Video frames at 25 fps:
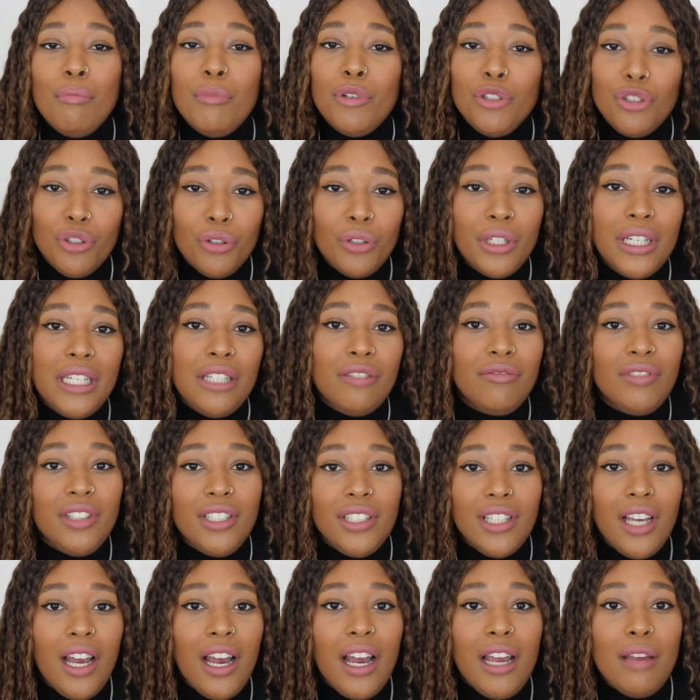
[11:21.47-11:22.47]
majority of the
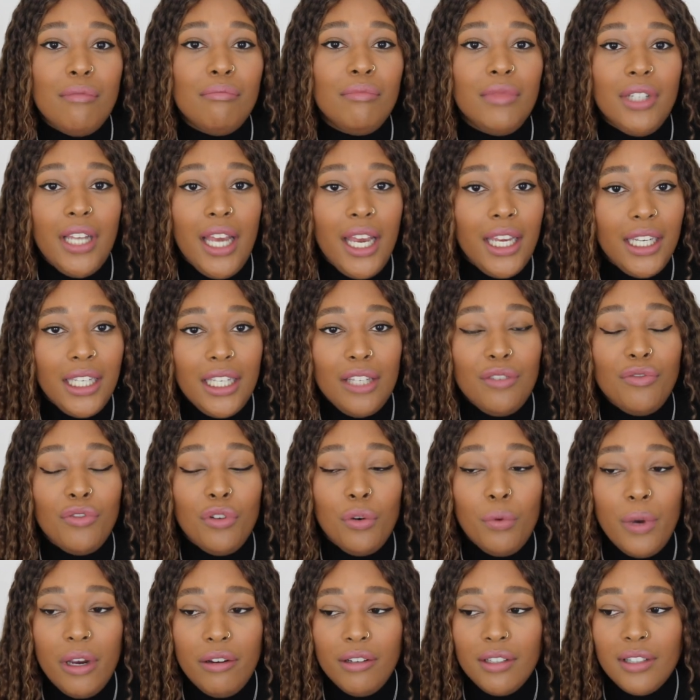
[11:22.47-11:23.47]
time like if
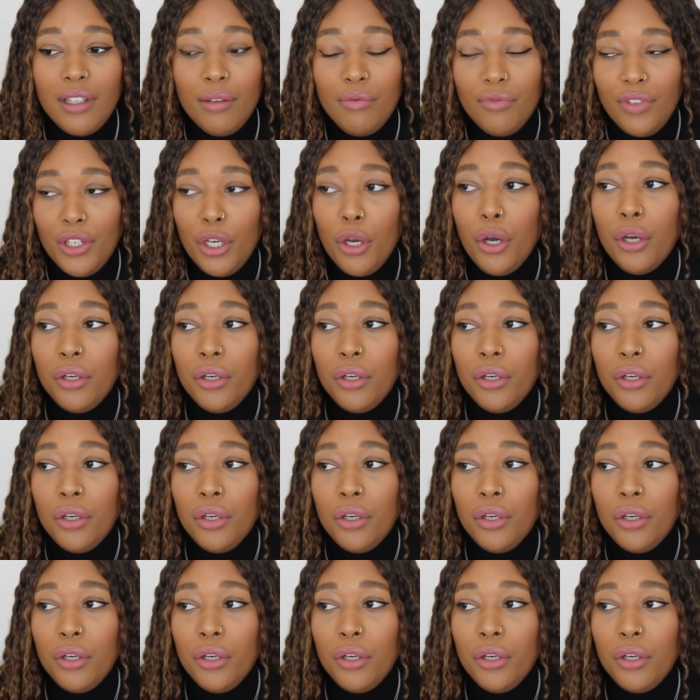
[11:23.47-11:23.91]
you're wearing something